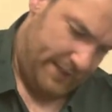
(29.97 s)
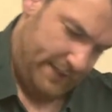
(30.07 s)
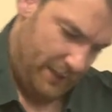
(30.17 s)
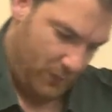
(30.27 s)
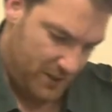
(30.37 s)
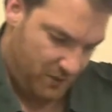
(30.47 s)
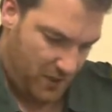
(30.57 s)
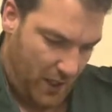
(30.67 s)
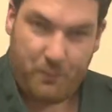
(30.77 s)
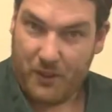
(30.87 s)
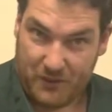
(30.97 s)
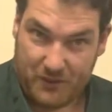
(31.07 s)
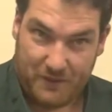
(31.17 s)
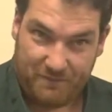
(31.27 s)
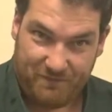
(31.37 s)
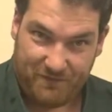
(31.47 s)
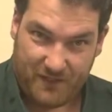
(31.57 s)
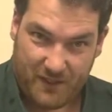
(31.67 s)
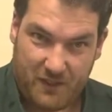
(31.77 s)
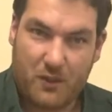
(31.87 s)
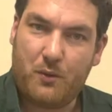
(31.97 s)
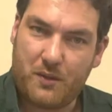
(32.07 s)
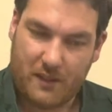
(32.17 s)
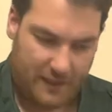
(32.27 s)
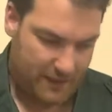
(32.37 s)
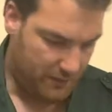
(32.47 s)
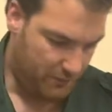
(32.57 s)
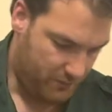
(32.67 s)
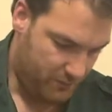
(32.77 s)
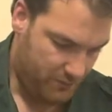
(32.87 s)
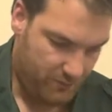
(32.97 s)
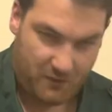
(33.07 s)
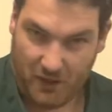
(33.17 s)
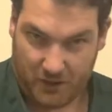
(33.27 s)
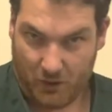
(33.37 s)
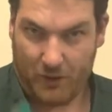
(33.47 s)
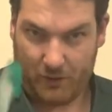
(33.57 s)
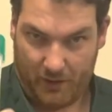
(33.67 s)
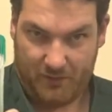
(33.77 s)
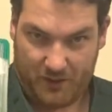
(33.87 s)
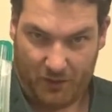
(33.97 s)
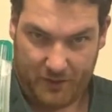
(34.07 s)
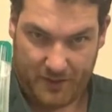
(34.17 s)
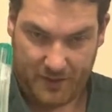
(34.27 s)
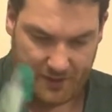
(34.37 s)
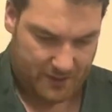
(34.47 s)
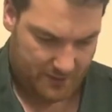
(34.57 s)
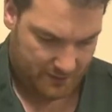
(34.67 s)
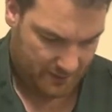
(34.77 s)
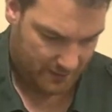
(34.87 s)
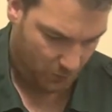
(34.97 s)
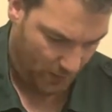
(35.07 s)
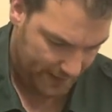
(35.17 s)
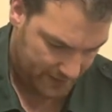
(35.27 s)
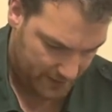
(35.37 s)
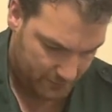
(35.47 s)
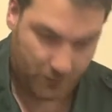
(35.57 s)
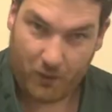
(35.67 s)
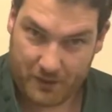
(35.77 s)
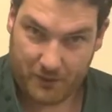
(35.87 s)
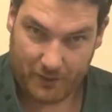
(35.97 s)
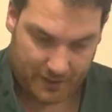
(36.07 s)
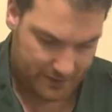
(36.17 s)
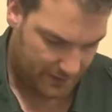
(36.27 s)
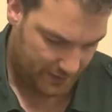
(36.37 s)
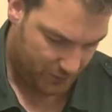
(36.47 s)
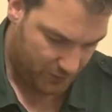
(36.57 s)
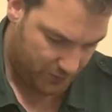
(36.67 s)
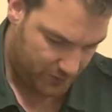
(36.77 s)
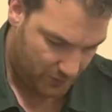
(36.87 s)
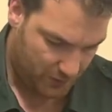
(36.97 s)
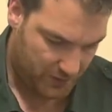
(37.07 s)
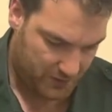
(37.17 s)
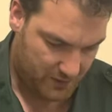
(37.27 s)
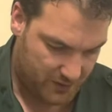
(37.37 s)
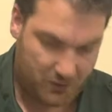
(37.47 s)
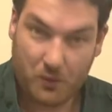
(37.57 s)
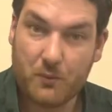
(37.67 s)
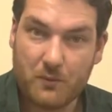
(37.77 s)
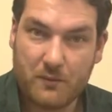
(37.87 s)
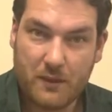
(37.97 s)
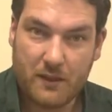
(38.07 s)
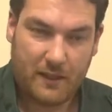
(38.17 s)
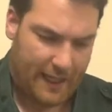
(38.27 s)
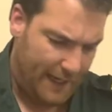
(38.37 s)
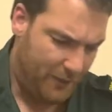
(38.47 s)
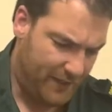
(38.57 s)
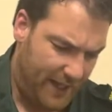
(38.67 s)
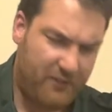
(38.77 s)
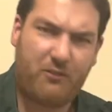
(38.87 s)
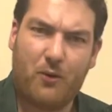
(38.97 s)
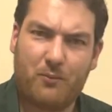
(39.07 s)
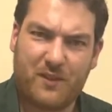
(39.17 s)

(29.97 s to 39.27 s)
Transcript: Now when you've got a person, usually we've got the guideline of the sizes and the weight, but what we do is we also look at the skull, how that forms.